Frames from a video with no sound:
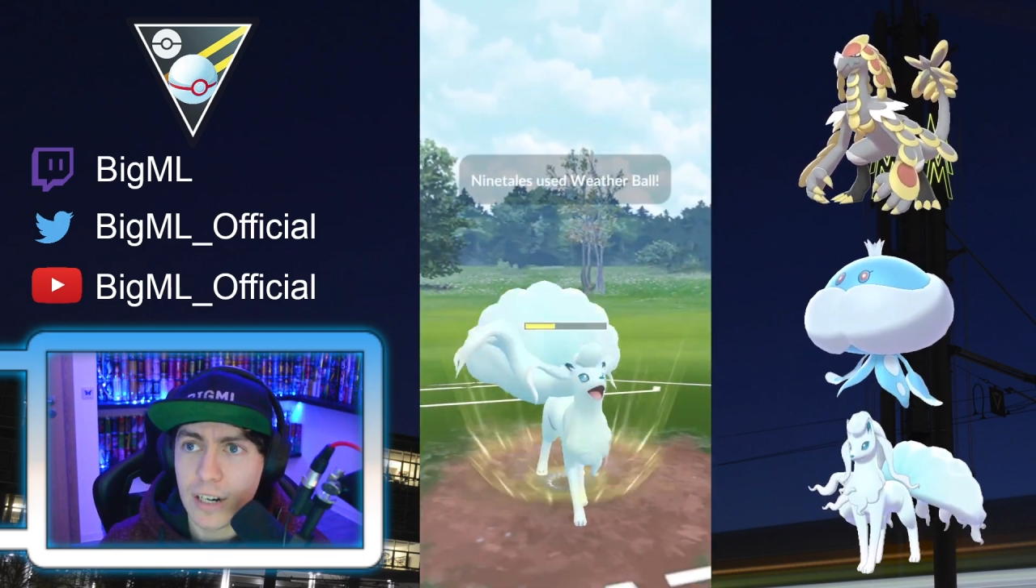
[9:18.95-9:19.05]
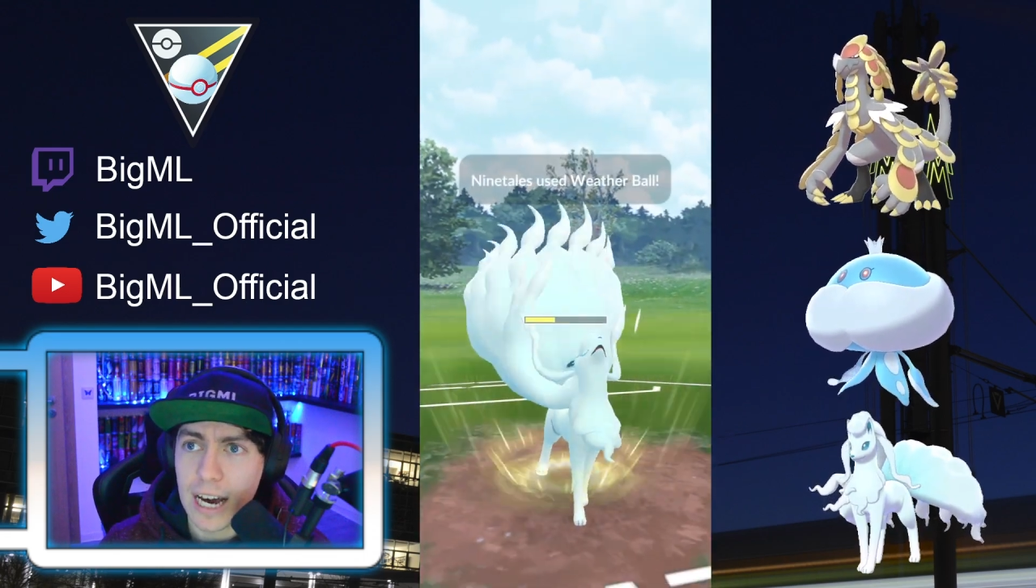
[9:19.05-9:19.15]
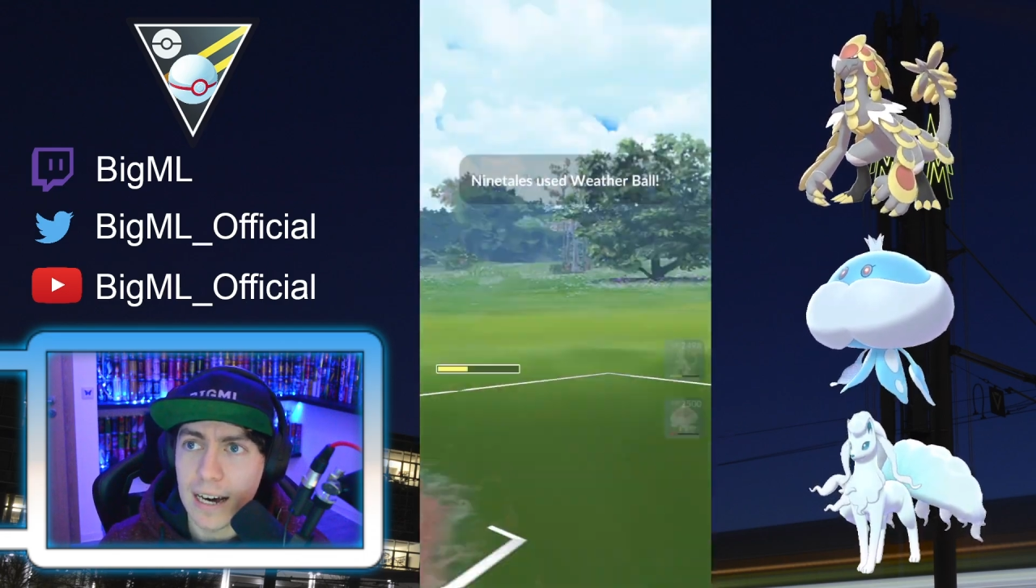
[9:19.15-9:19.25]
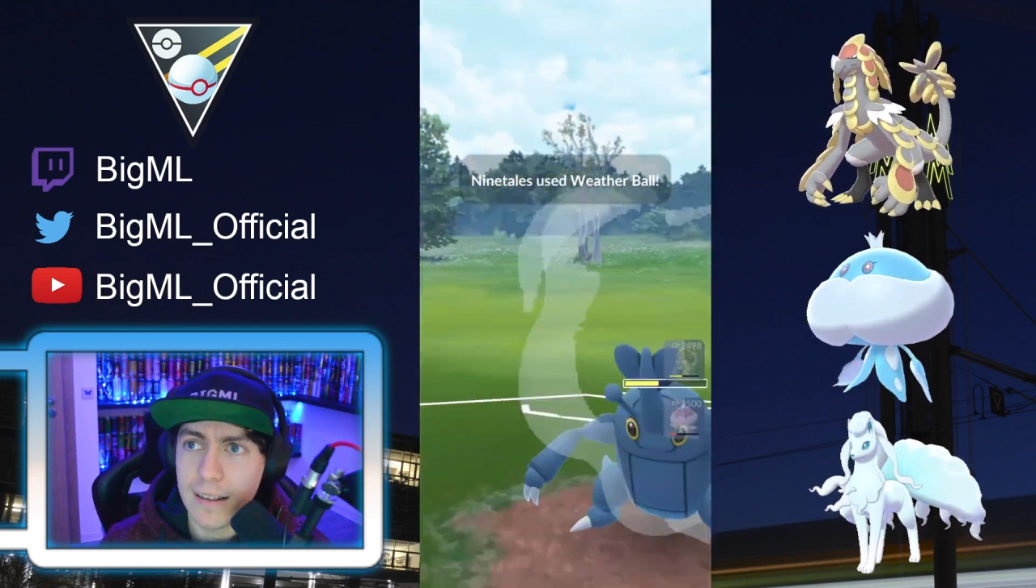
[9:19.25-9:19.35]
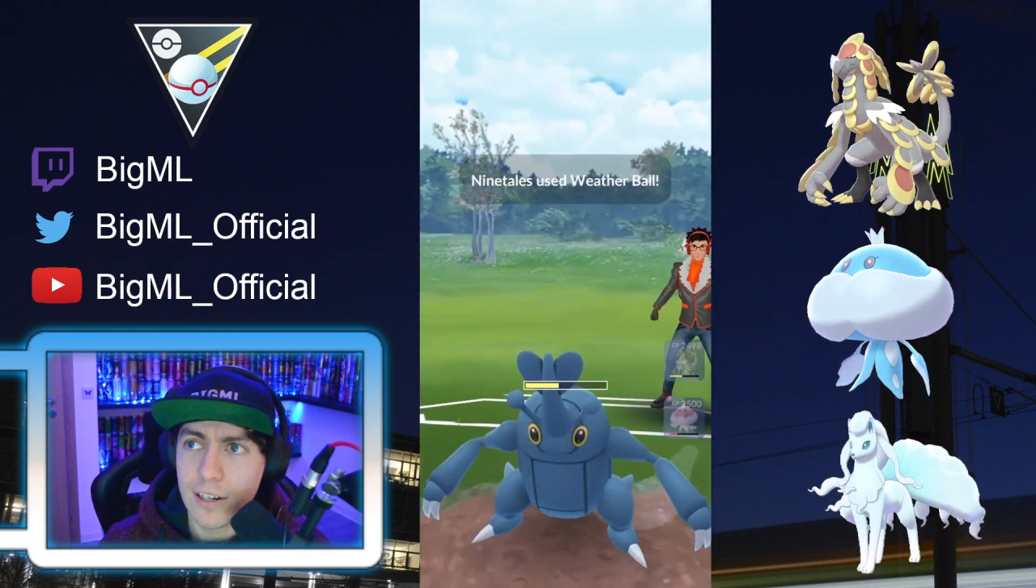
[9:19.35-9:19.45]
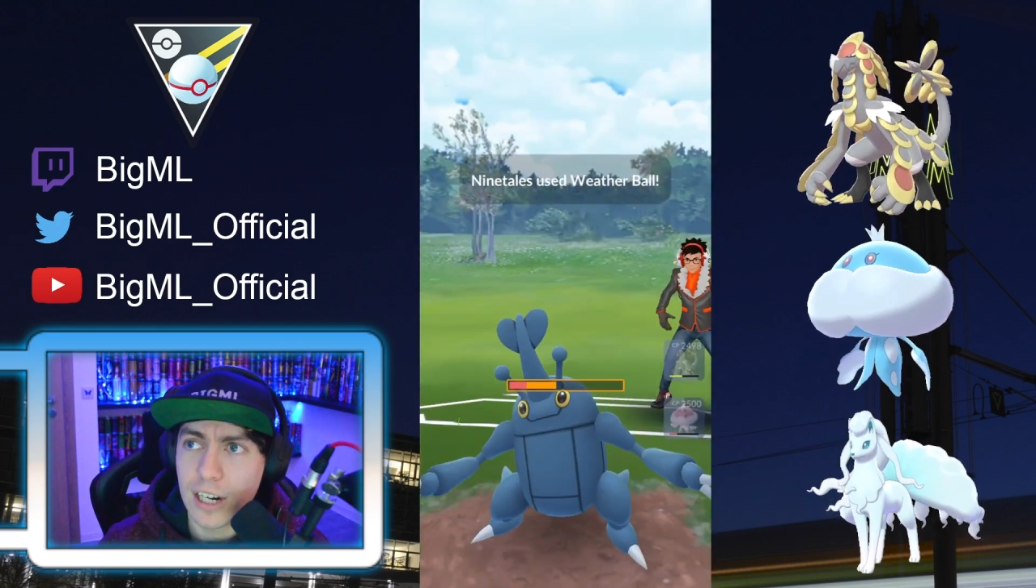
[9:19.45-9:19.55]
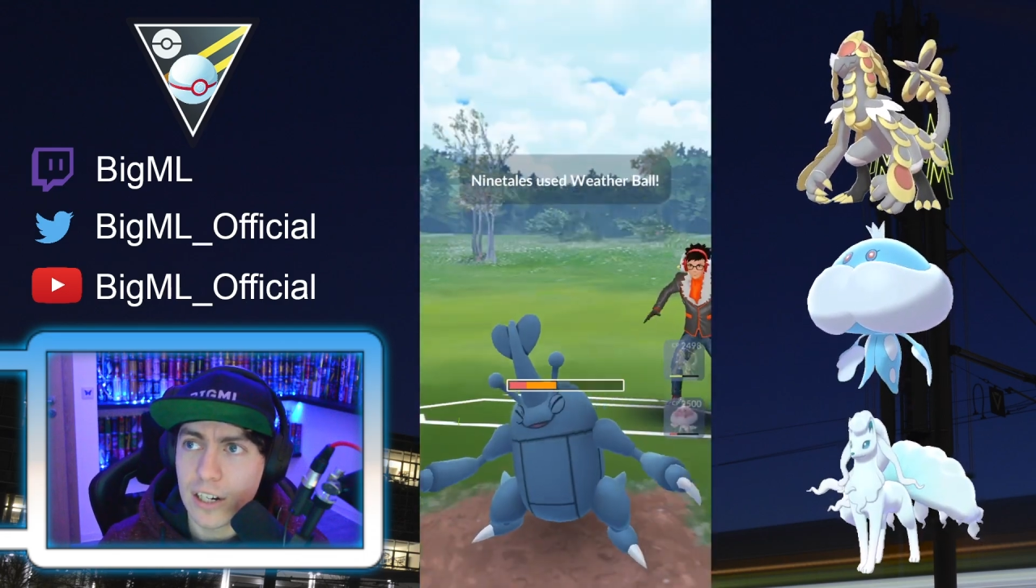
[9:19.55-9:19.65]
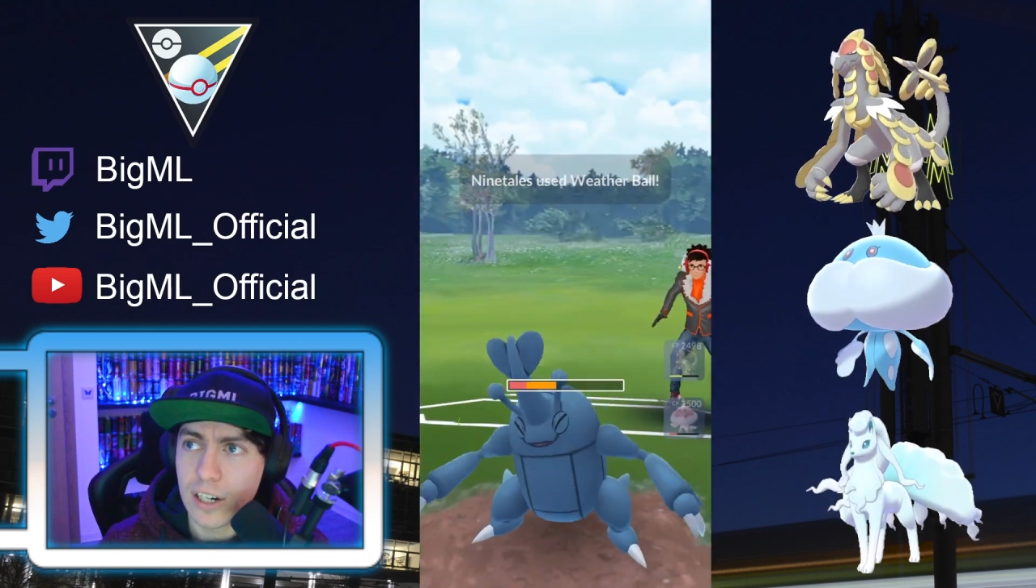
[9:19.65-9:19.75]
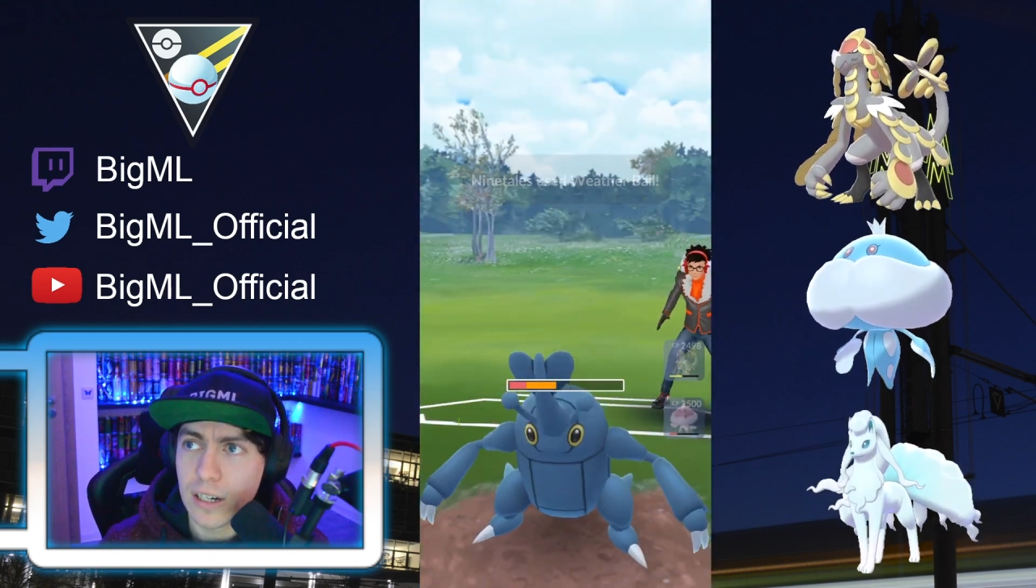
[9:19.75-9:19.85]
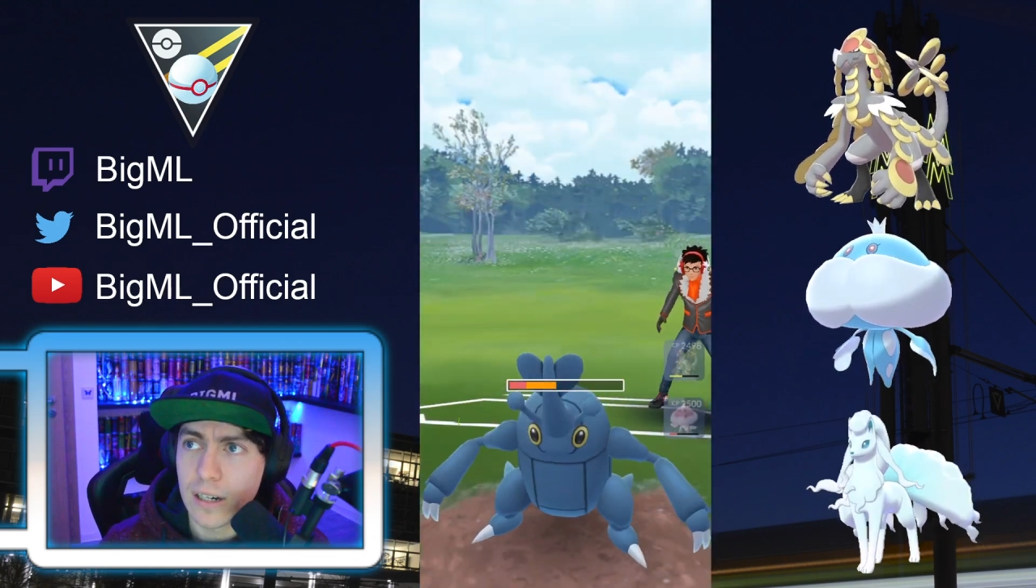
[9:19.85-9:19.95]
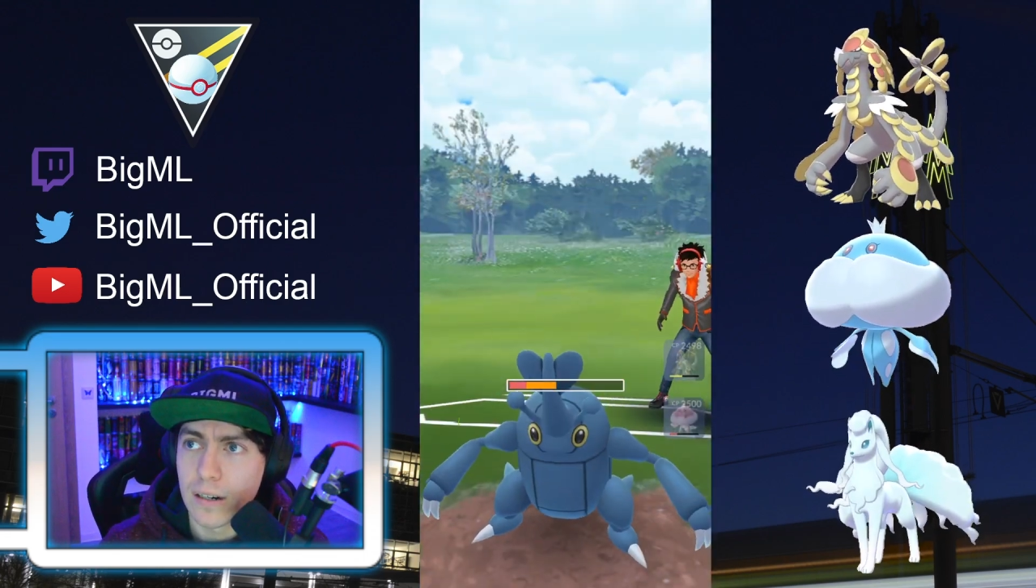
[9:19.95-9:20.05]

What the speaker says: undercharge it